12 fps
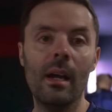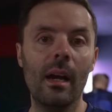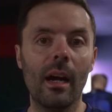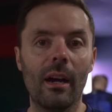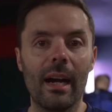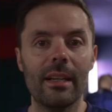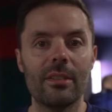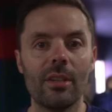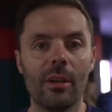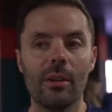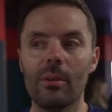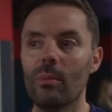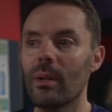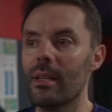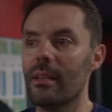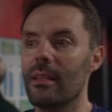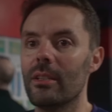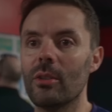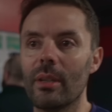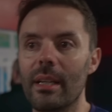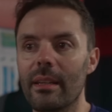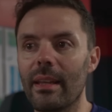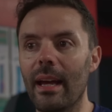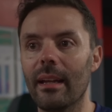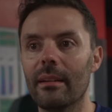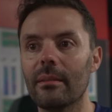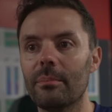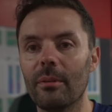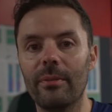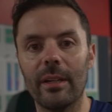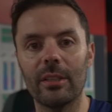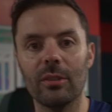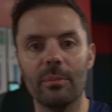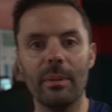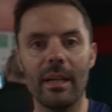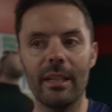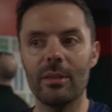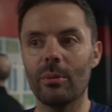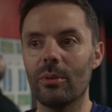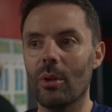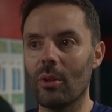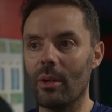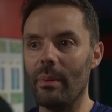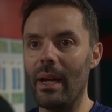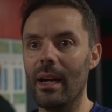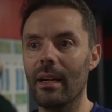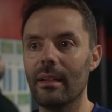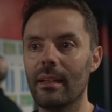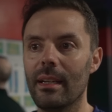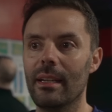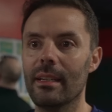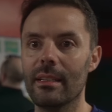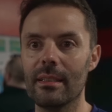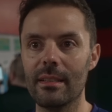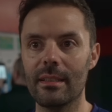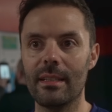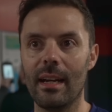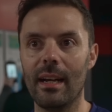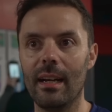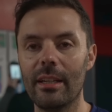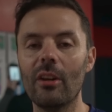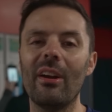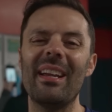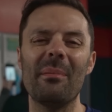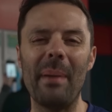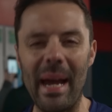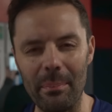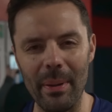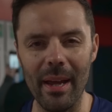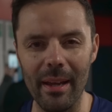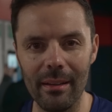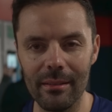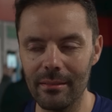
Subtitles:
Alright, so one of the things you'll hear that professional players will talk about is, I hit a bad pair.